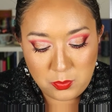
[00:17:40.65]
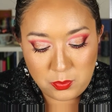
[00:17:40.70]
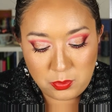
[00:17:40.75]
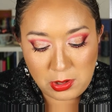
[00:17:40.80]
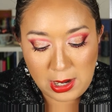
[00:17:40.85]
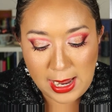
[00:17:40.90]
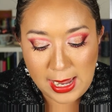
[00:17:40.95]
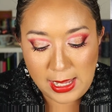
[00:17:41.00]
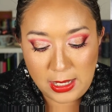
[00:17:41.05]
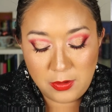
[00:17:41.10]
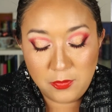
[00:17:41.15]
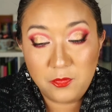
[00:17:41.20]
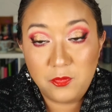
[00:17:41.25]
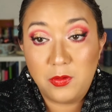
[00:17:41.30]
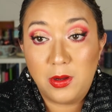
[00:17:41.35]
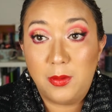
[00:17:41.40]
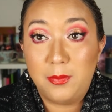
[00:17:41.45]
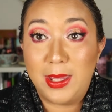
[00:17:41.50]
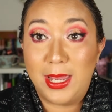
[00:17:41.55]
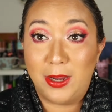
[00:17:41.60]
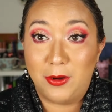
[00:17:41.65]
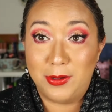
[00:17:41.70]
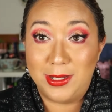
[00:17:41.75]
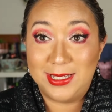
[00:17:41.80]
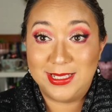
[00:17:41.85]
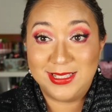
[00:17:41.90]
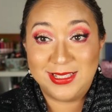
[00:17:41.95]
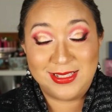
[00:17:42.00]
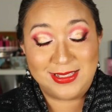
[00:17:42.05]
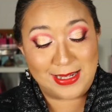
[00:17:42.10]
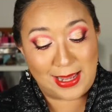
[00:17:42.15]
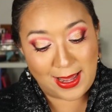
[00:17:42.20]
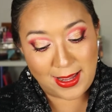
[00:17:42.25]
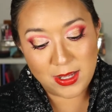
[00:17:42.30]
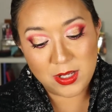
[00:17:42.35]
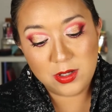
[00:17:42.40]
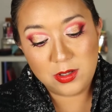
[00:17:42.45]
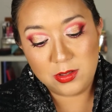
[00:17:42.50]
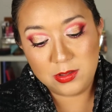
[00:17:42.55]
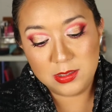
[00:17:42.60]
brand from Harry
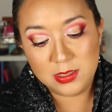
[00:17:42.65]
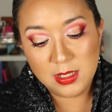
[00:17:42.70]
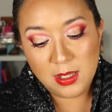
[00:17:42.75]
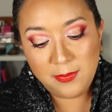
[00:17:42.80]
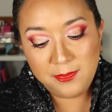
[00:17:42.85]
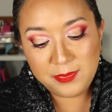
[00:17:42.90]
Styles.